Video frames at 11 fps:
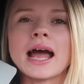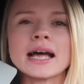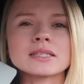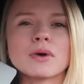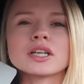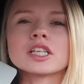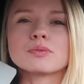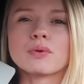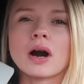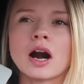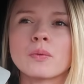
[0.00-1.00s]
as much as
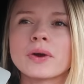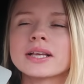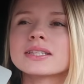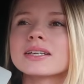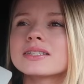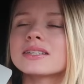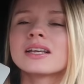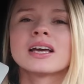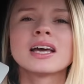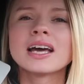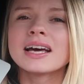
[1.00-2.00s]
prior weeks. Because,
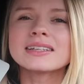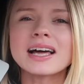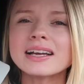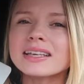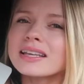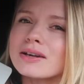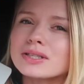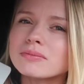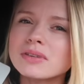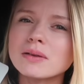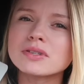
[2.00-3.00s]
like, you know,
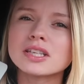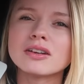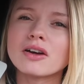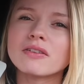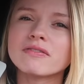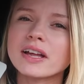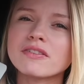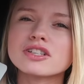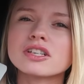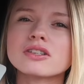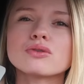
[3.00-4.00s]
sometimes, you know, the
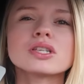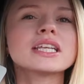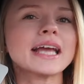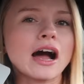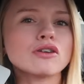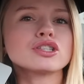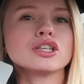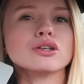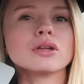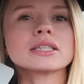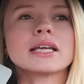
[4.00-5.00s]
flavors just don't stick out to
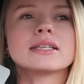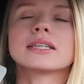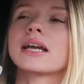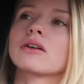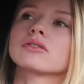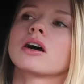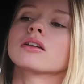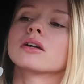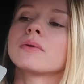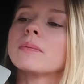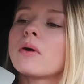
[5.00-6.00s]
you like they stick out to
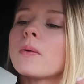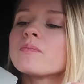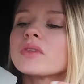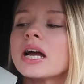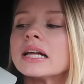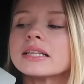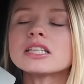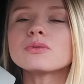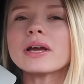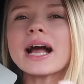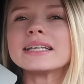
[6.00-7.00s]
other people.
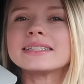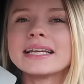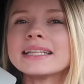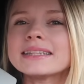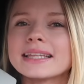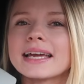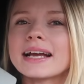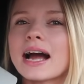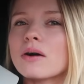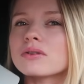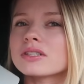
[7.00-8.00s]
This week, I didn't think
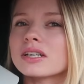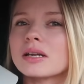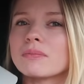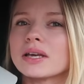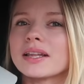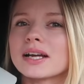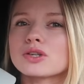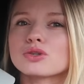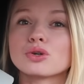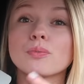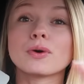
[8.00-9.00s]
I was going to be, like,
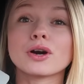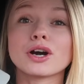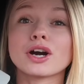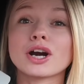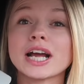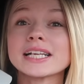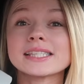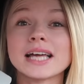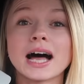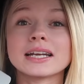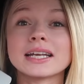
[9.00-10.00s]
super
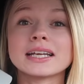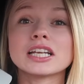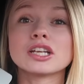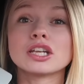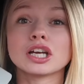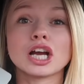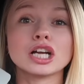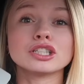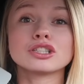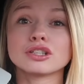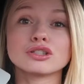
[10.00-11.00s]
excited
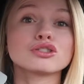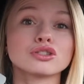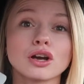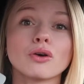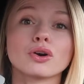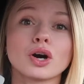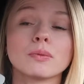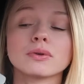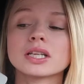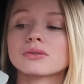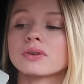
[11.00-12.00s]
to go to
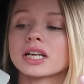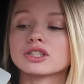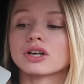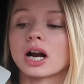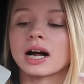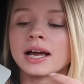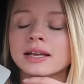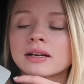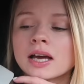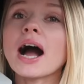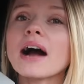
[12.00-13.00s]
Crumbl this week and try it.
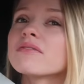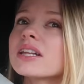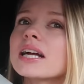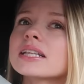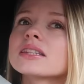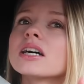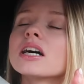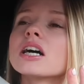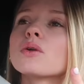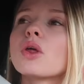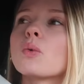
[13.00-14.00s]
But I feel
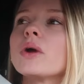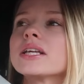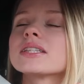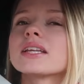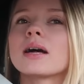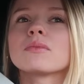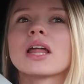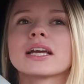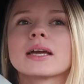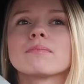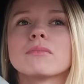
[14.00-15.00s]
like the weeks that I'm
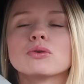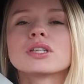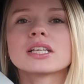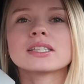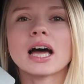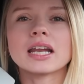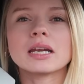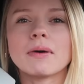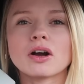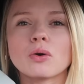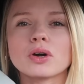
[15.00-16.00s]
like get most excited
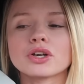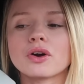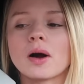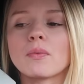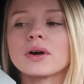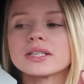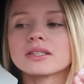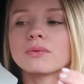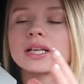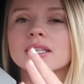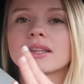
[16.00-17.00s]
about going to Crumbl is the
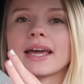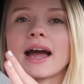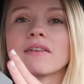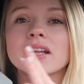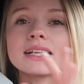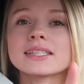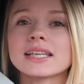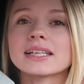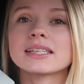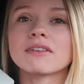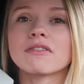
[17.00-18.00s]
weeks that they have like
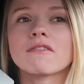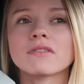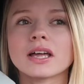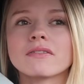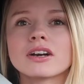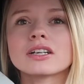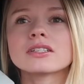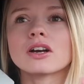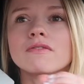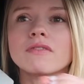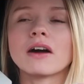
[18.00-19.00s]
6 different flavors
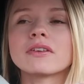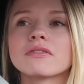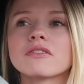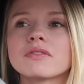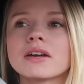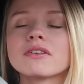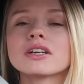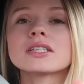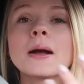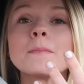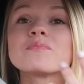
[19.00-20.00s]
or 5 different
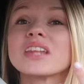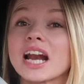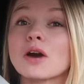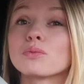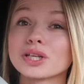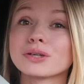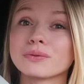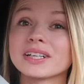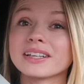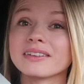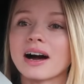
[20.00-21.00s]
flavors that I really
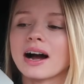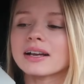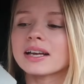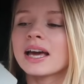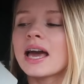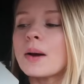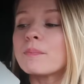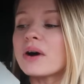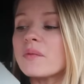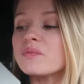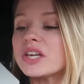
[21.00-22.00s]
really like.
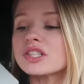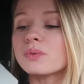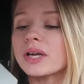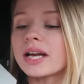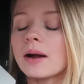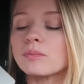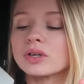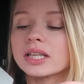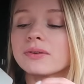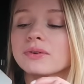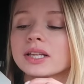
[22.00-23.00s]
But this week I'm
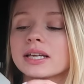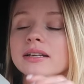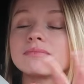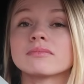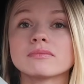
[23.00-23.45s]
really really,